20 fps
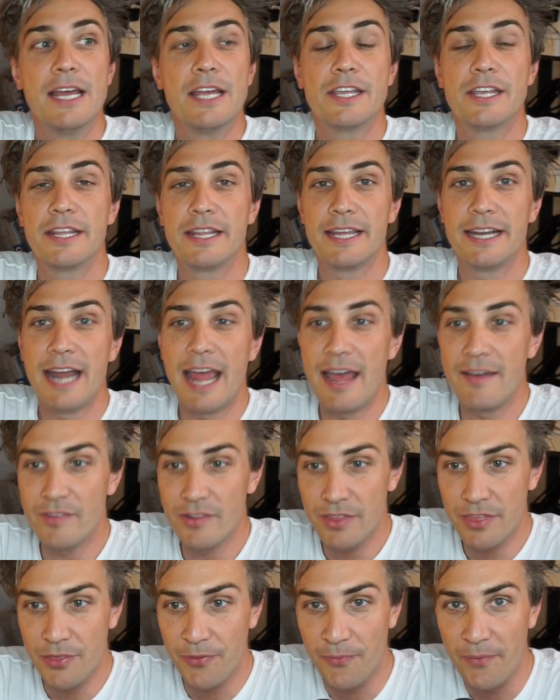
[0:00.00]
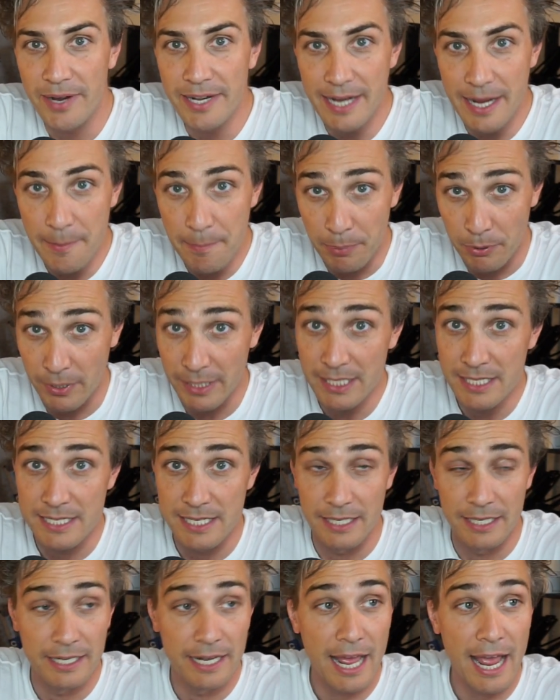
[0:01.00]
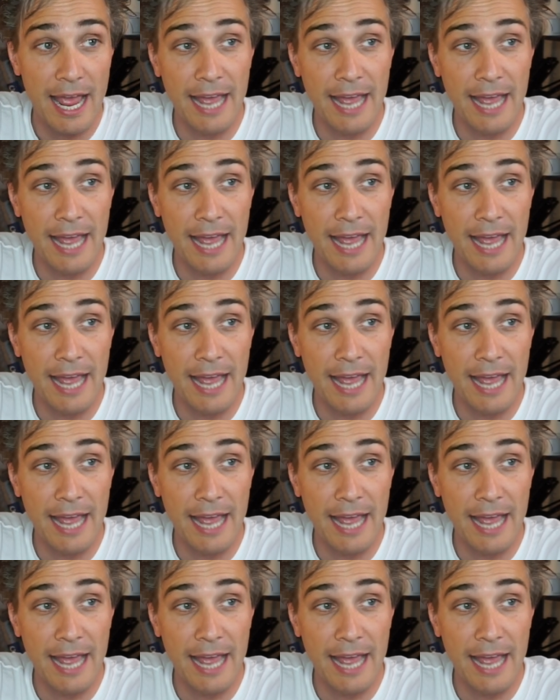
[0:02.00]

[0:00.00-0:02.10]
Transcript: you then have it 3D printed,